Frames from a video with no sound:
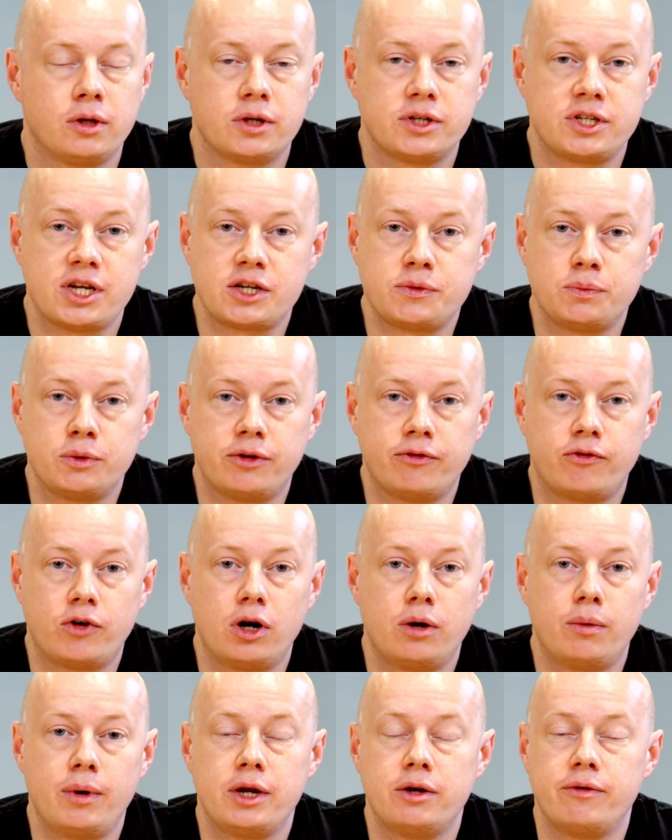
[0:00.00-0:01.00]
Assessment of
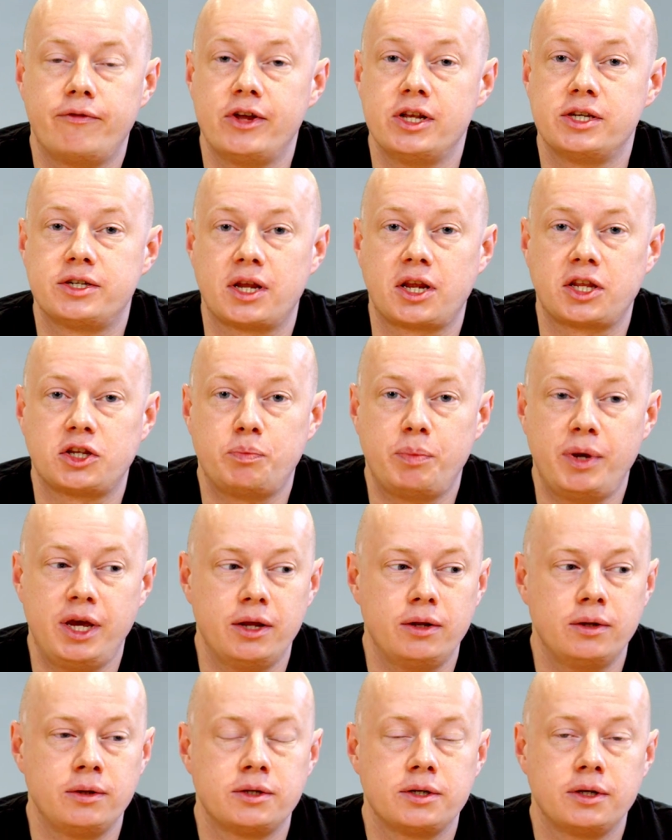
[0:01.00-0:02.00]
airway reveals that it's
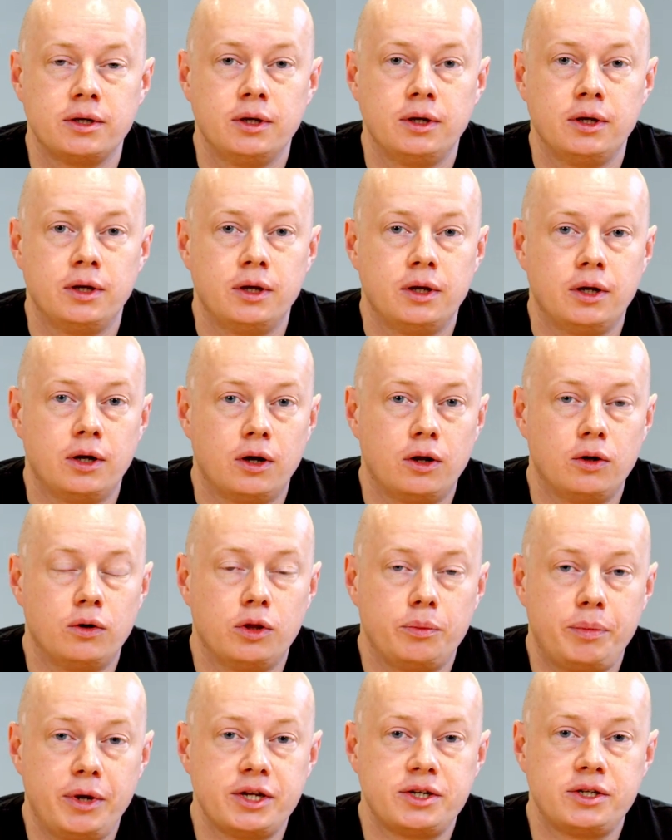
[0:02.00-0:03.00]
patent,
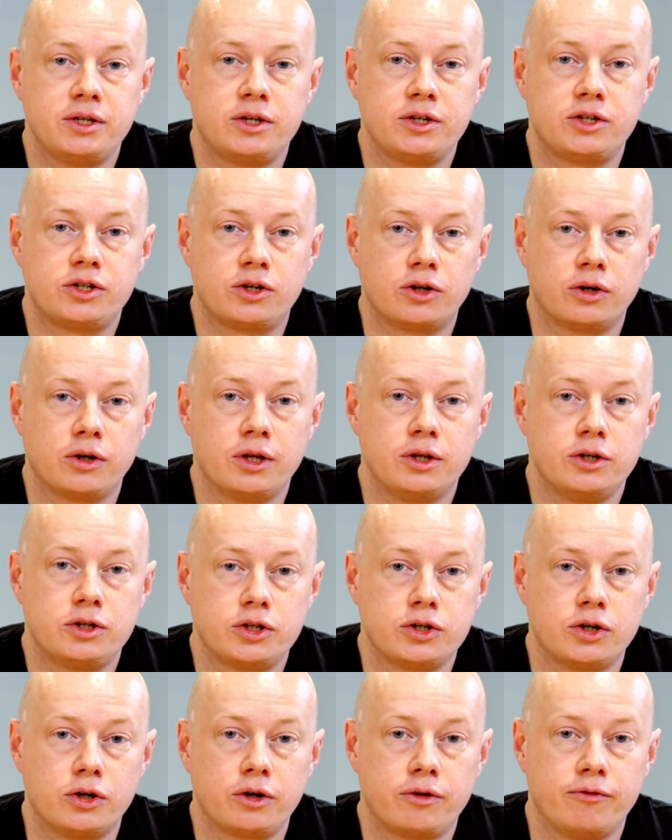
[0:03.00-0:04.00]
although the patient is struggling
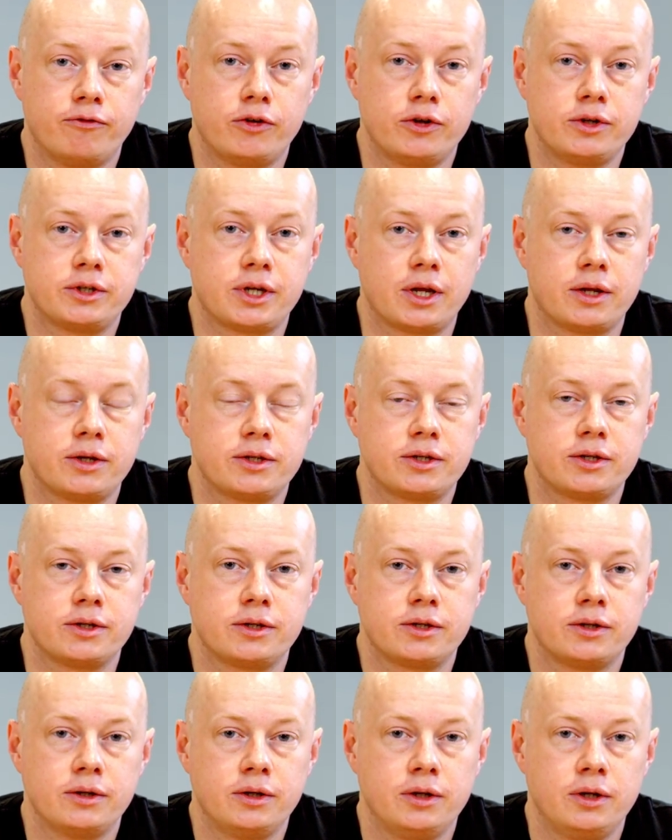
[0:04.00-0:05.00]
to talk in full
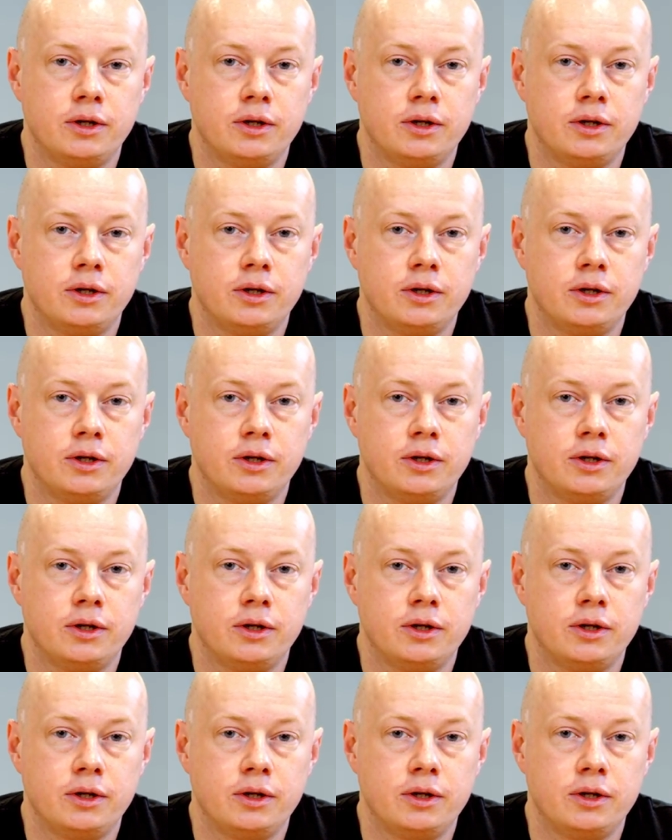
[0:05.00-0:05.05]
sentences.